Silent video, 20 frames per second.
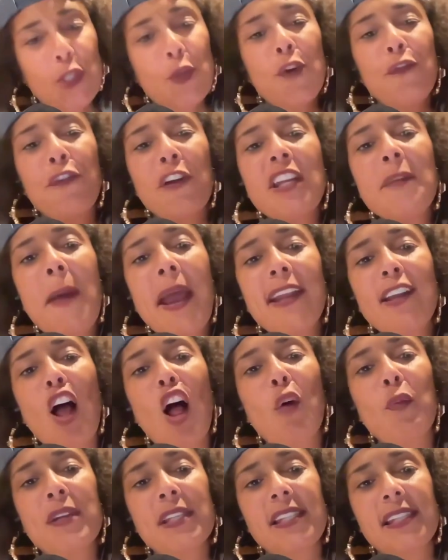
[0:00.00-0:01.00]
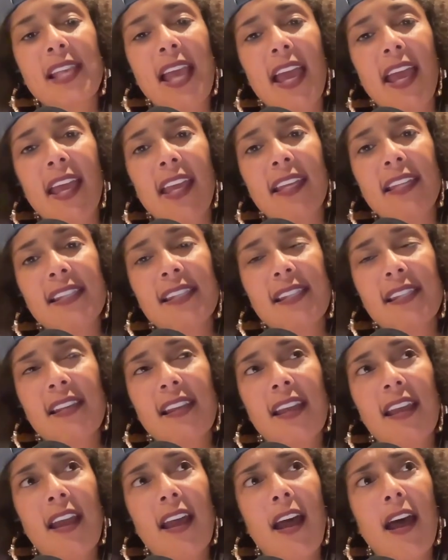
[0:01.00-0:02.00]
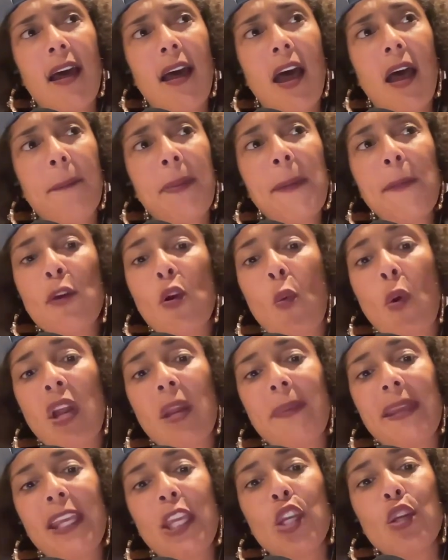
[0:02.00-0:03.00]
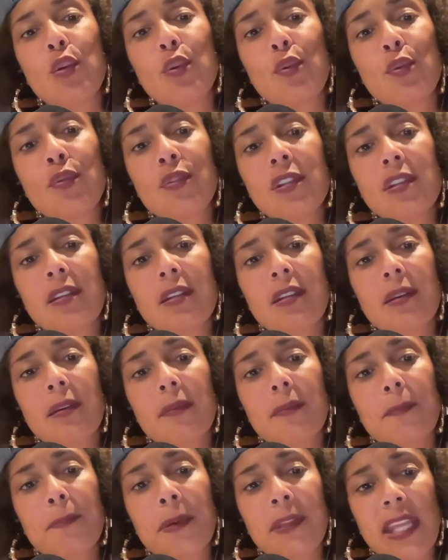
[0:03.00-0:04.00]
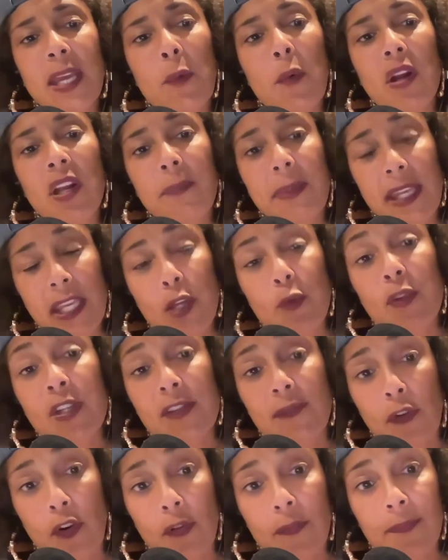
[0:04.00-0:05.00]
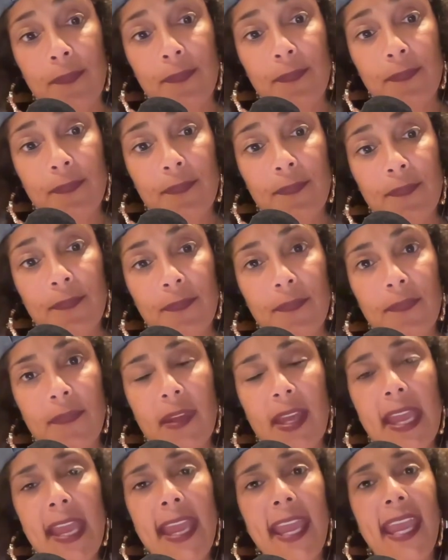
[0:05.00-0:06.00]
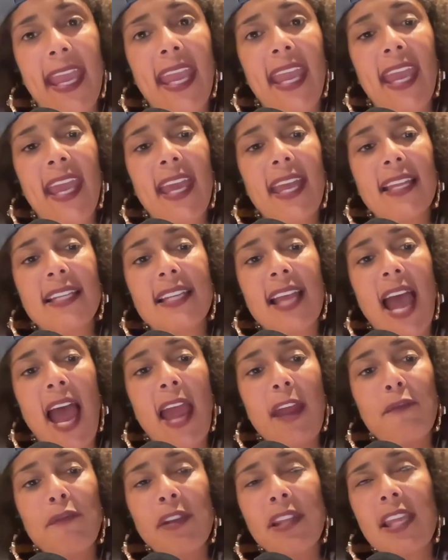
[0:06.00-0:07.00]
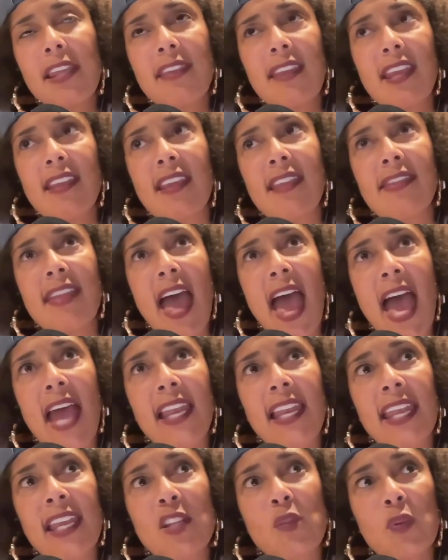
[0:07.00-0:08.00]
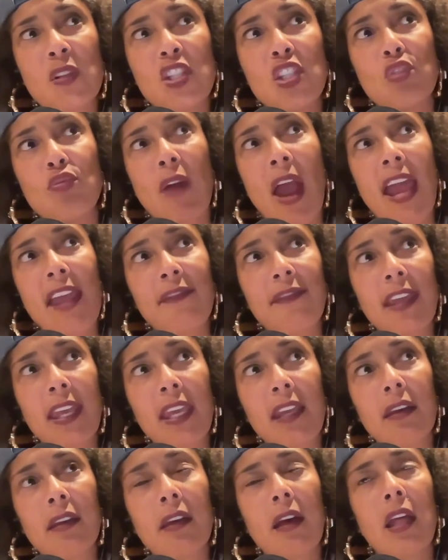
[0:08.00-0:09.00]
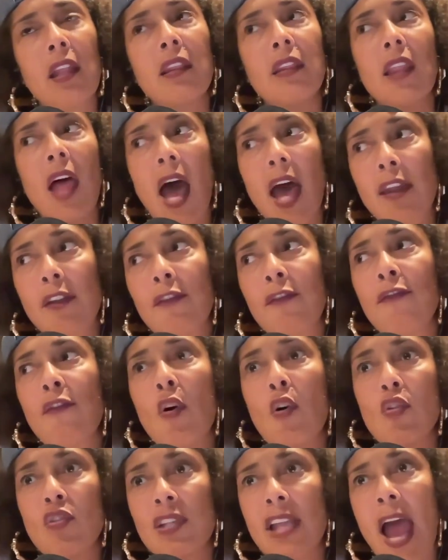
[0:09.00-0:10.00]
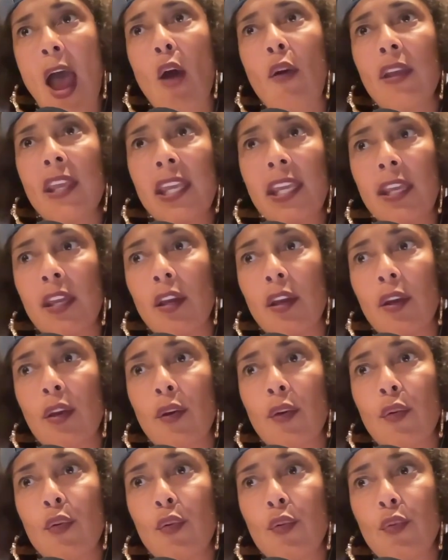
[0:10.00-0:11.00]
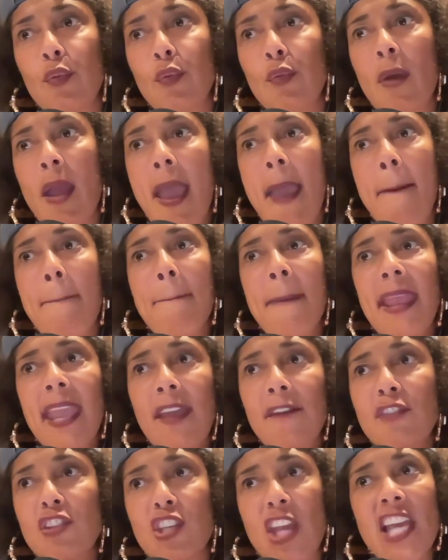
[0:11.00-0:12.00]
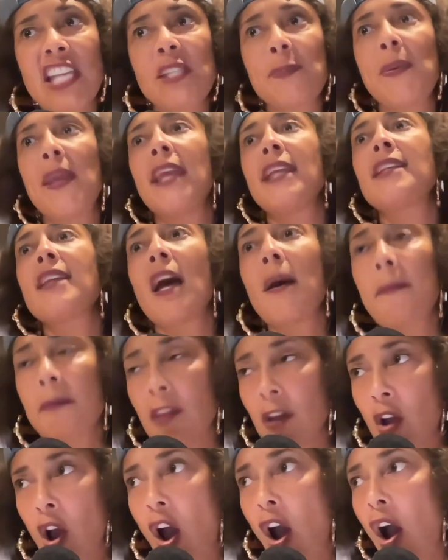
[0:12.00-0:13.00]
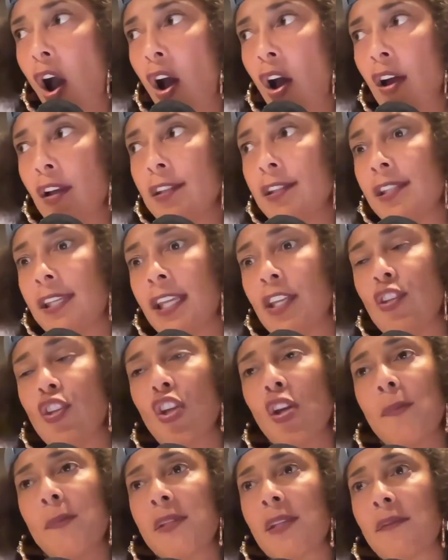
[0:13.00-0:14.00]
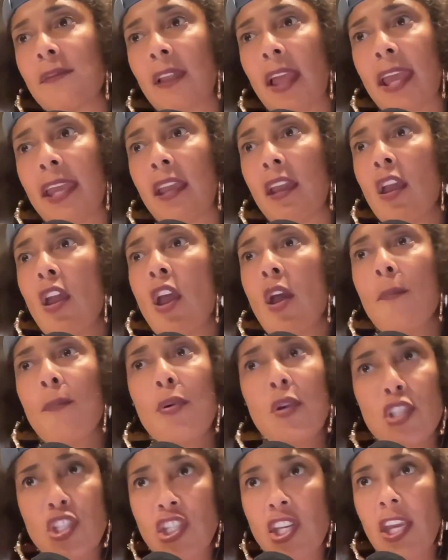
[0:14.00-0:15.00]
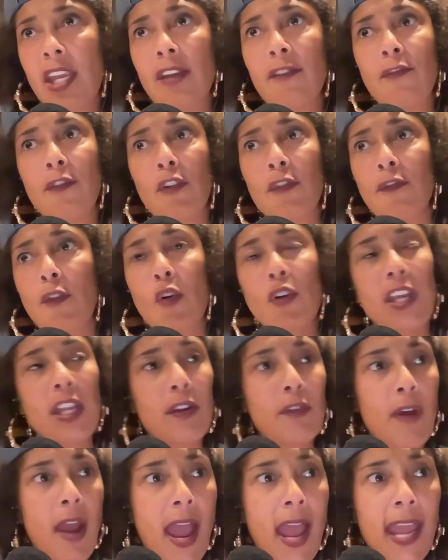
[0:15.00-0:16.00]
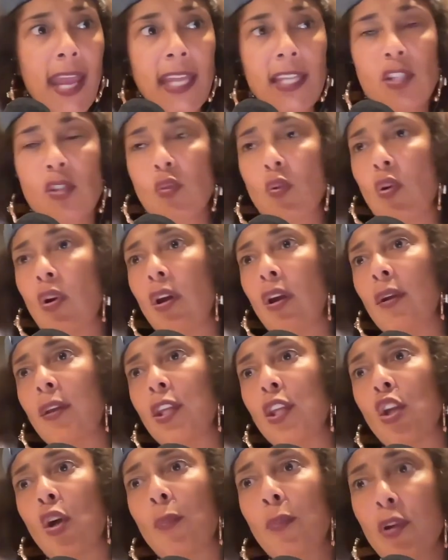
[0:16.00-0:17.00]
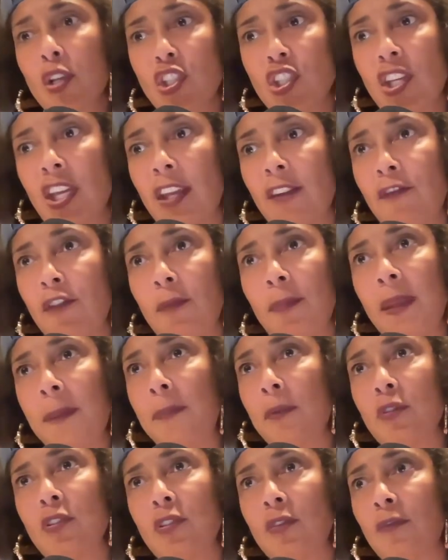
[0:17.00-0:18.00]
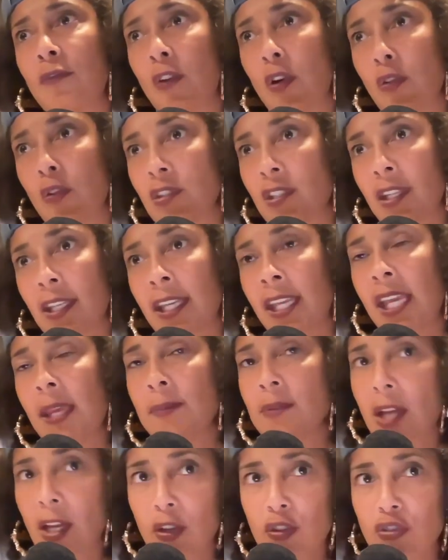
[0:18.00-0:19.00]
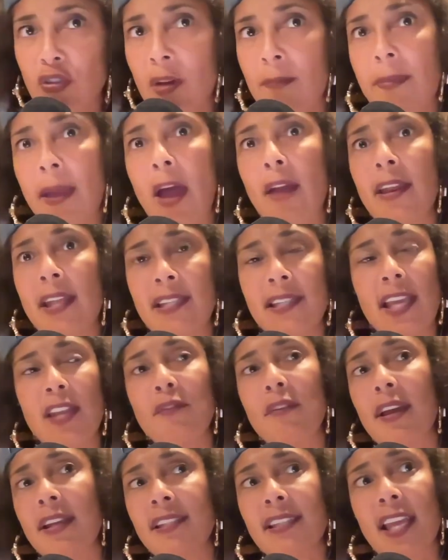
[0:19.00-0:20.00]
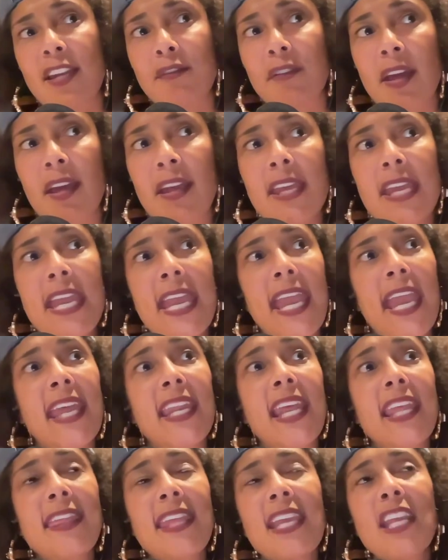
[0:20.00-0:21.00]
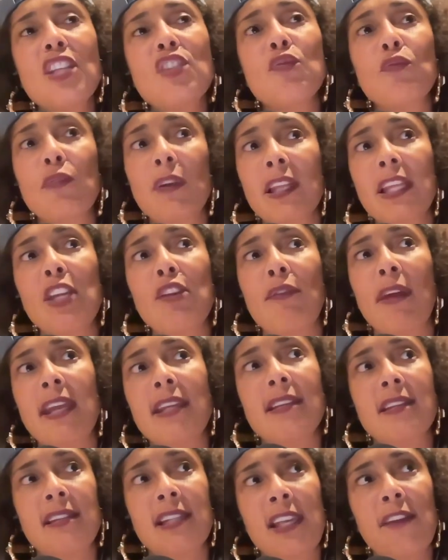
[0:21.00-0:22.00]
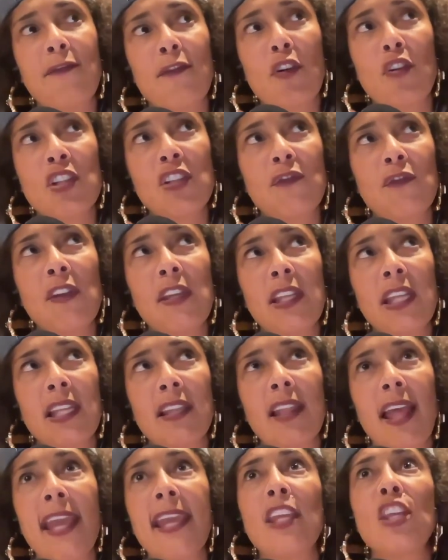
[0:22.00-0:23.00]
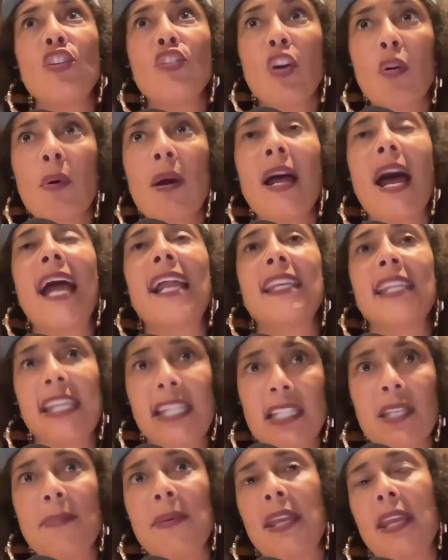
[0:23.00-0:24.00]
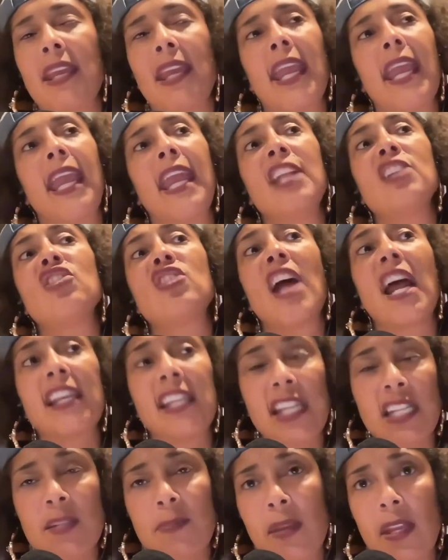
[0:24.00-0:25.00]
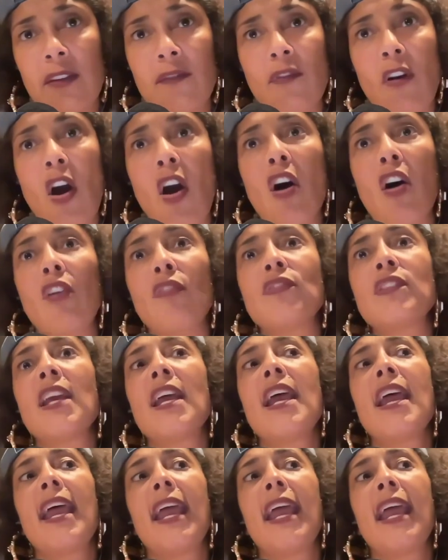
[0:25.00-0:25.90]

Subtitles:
So a friend of mine always says, people don't want to be used, but they want to be useful. And I really think that that is what's driving a lot of folks out here who may have just picked up the cause in terms of like pushing for voting rights or, pushing for people to vote to keep Donald Trump out, et cetera, et cetera. And I think it's really great to see folks feeling like, you know what, I need to be engaged, I need to be involved.